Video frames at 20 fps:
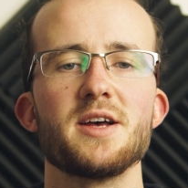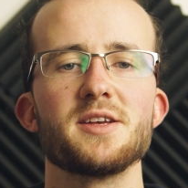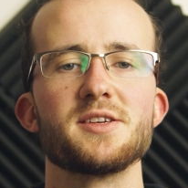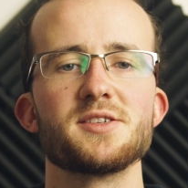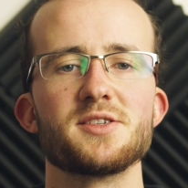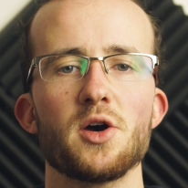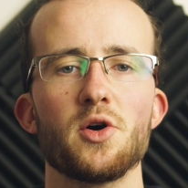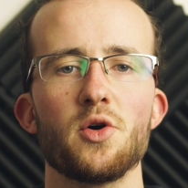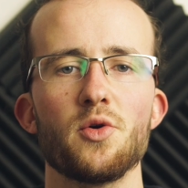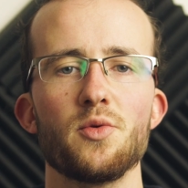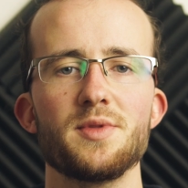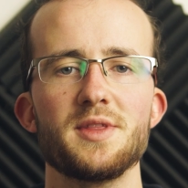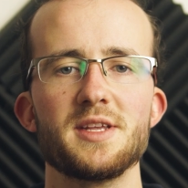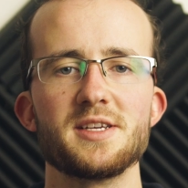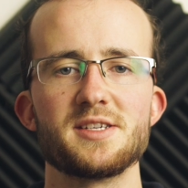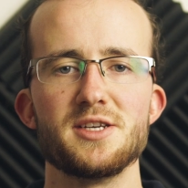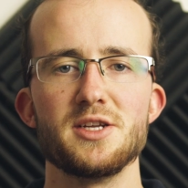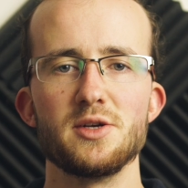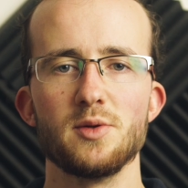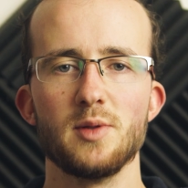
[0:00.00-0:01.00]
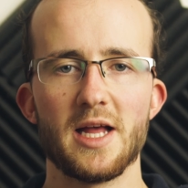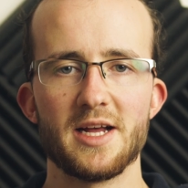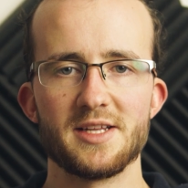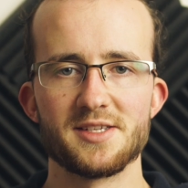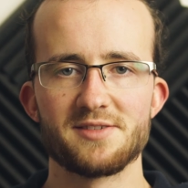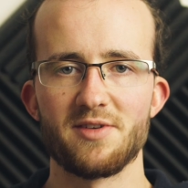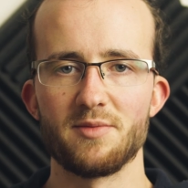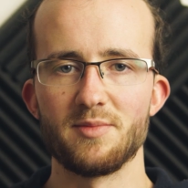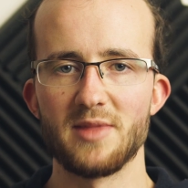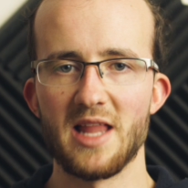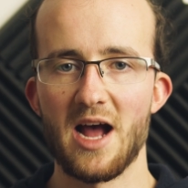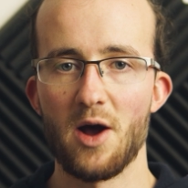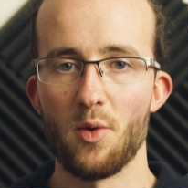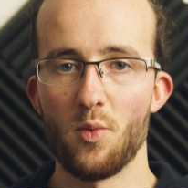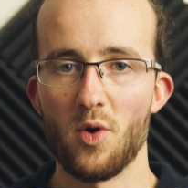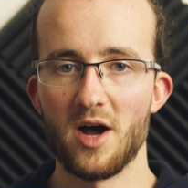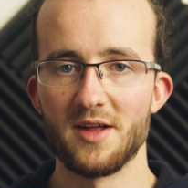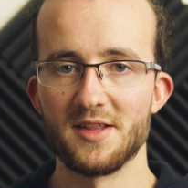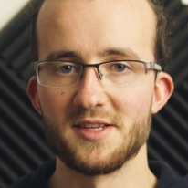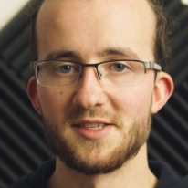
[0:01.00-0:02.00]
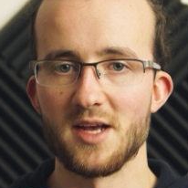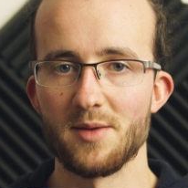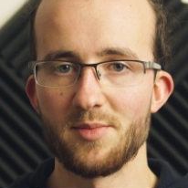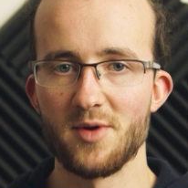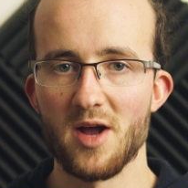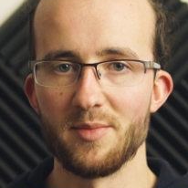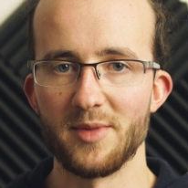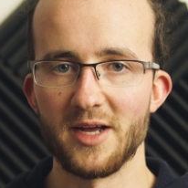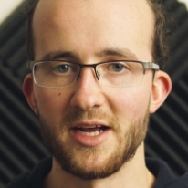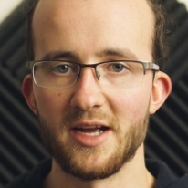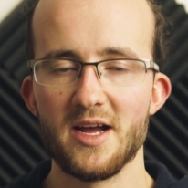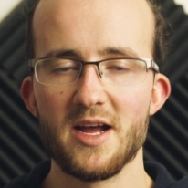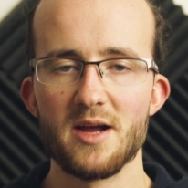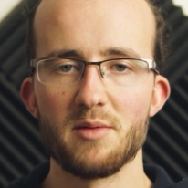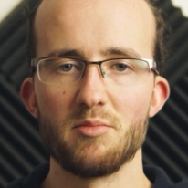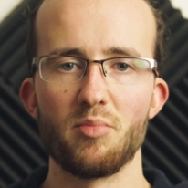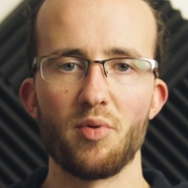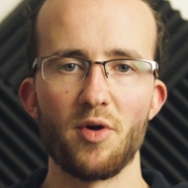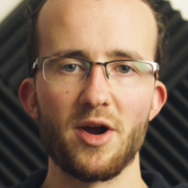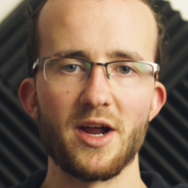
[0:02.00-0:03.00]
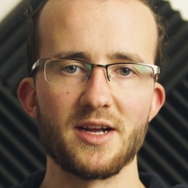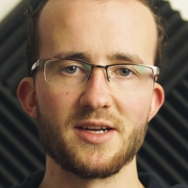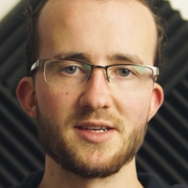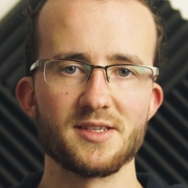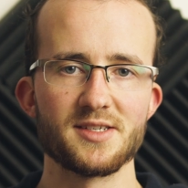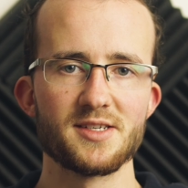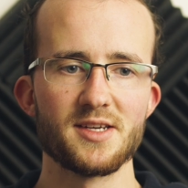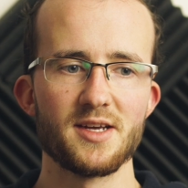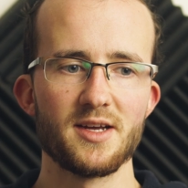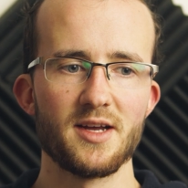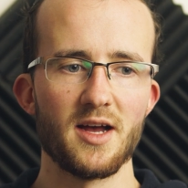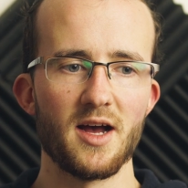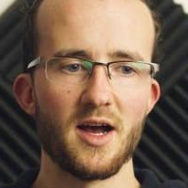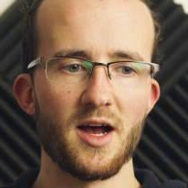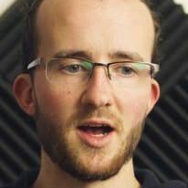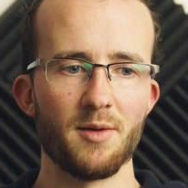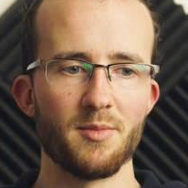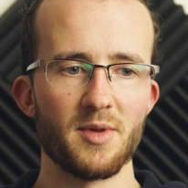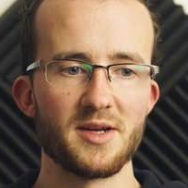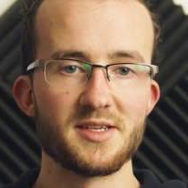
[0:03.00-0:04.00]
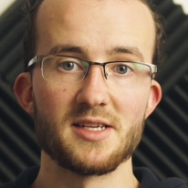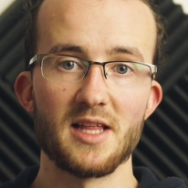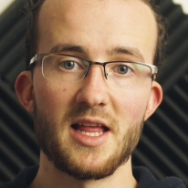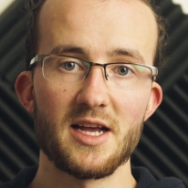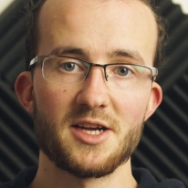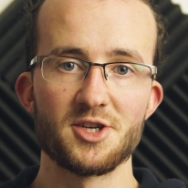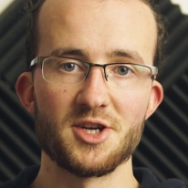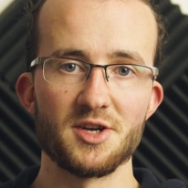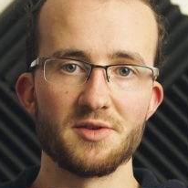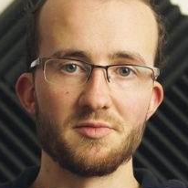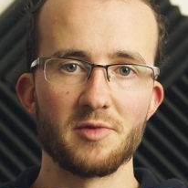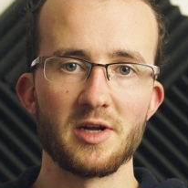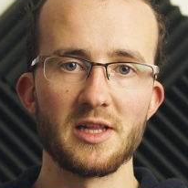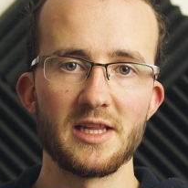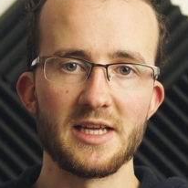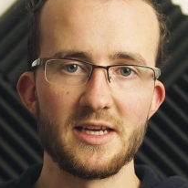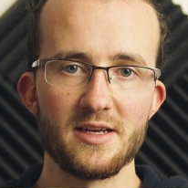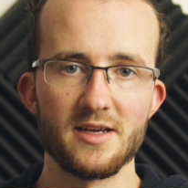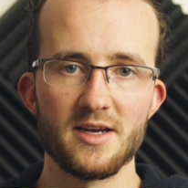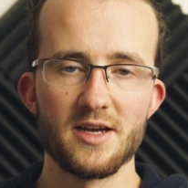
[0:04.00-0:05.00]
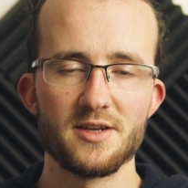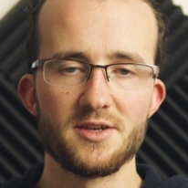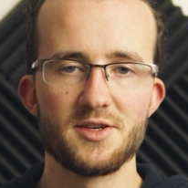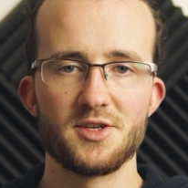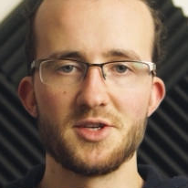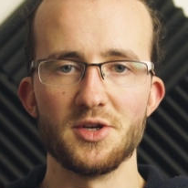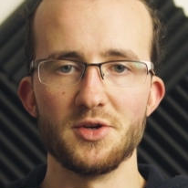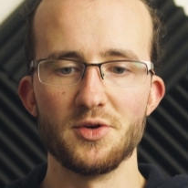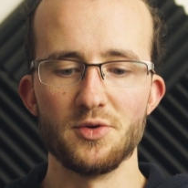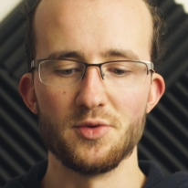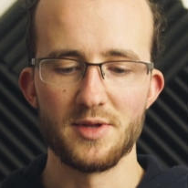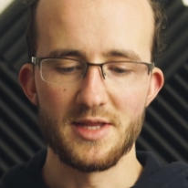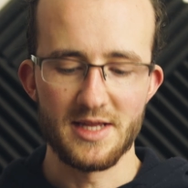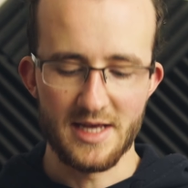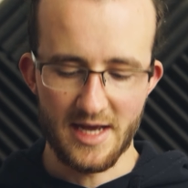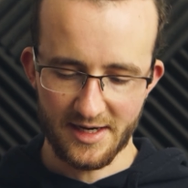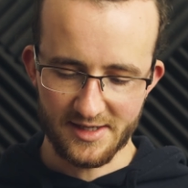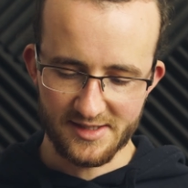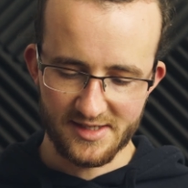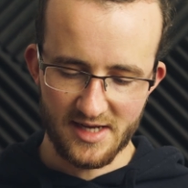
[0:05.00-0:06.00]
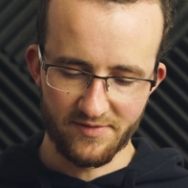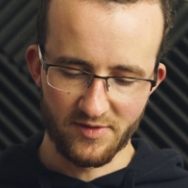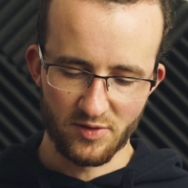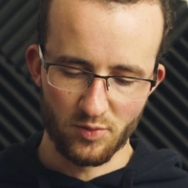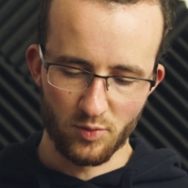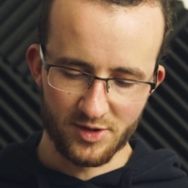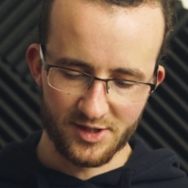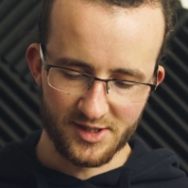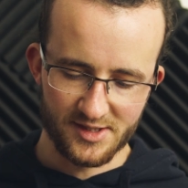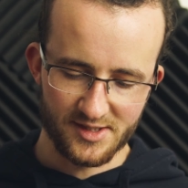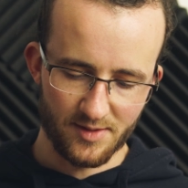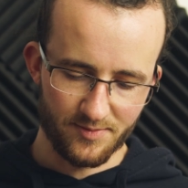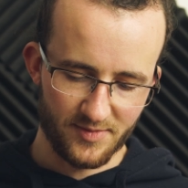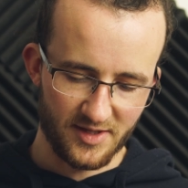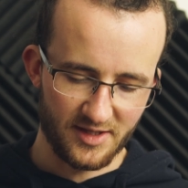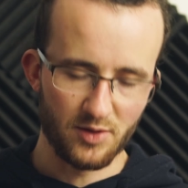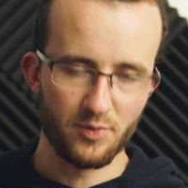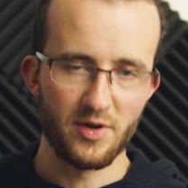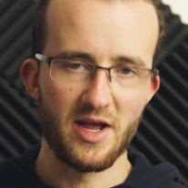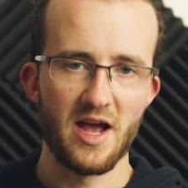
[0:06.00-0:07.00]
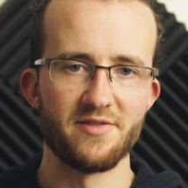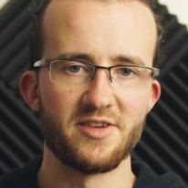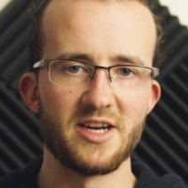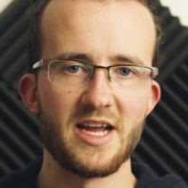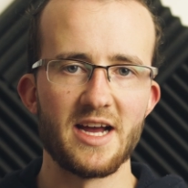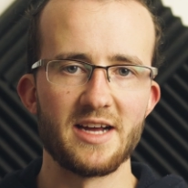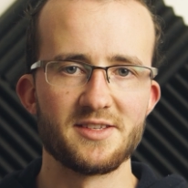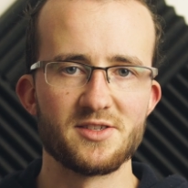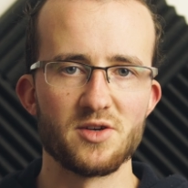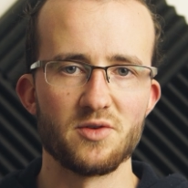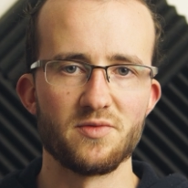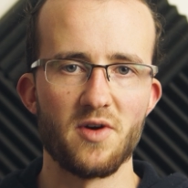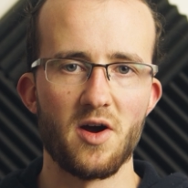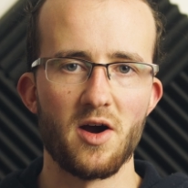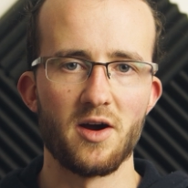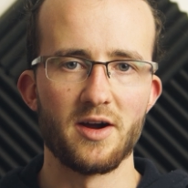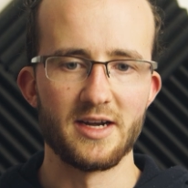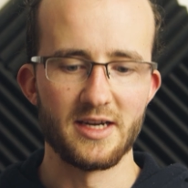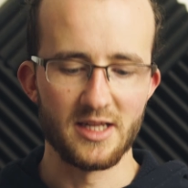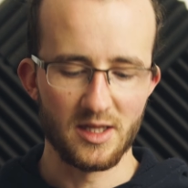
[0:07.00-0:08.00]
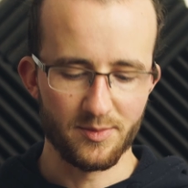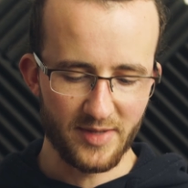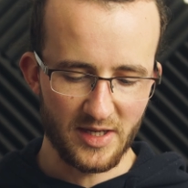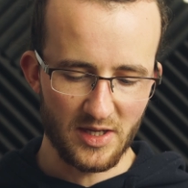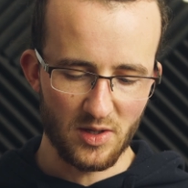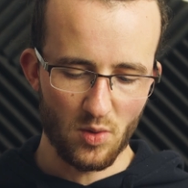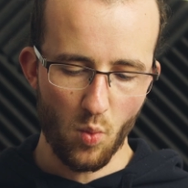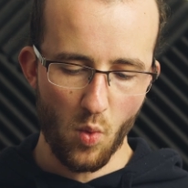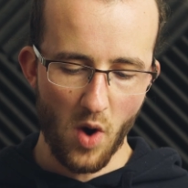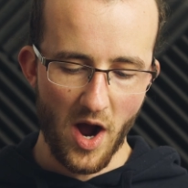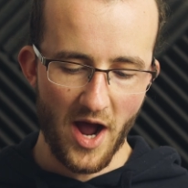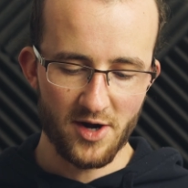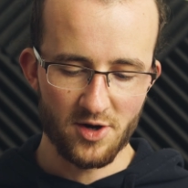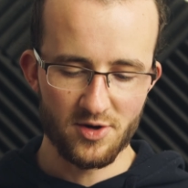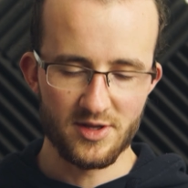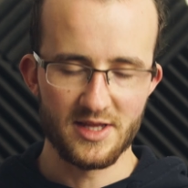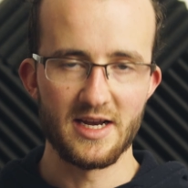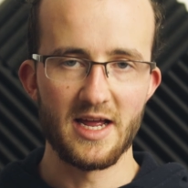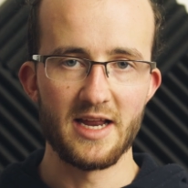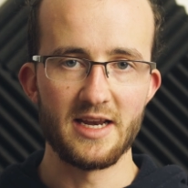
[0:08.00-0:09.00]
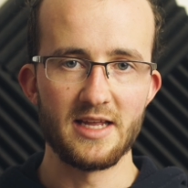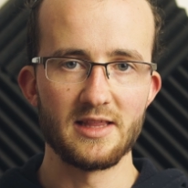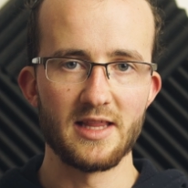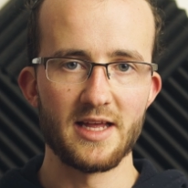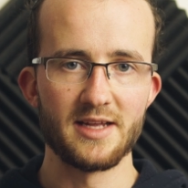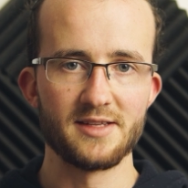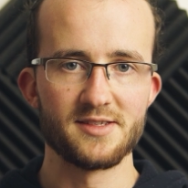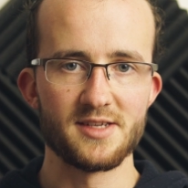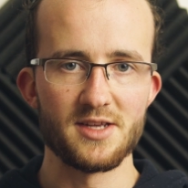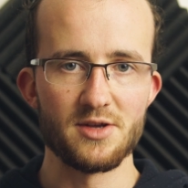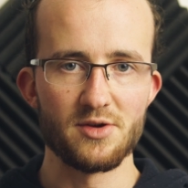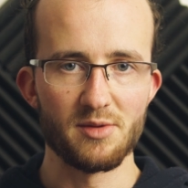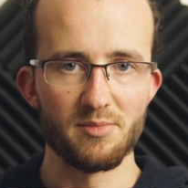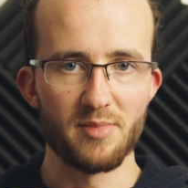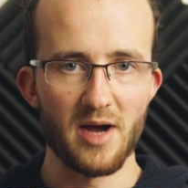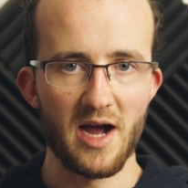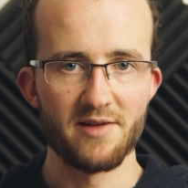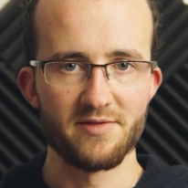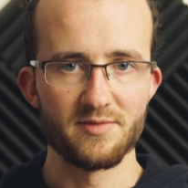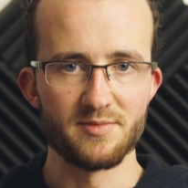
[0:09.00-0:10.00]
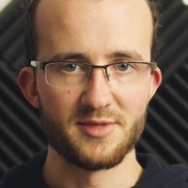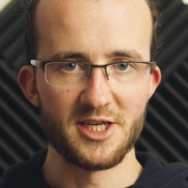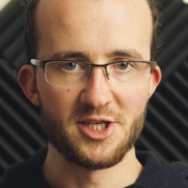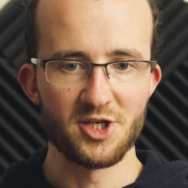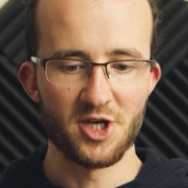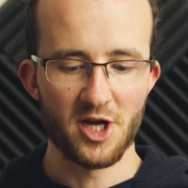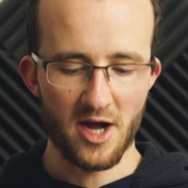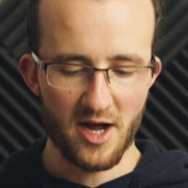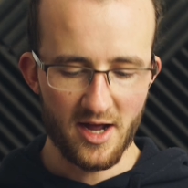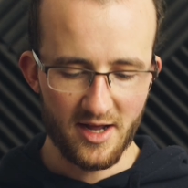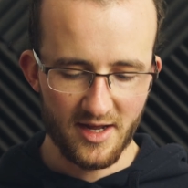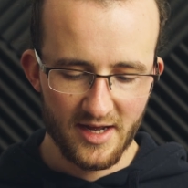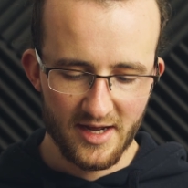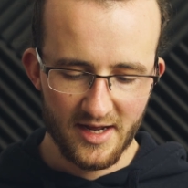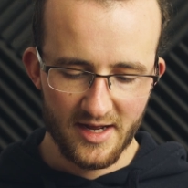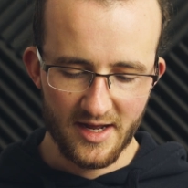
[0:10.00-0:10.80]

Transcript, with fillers: So this new lens from Laowa that's upcoming brings um, a selection really to the X7, which is something that we haven't had so far. And it'll be wider than any lens that you can buy from DJI.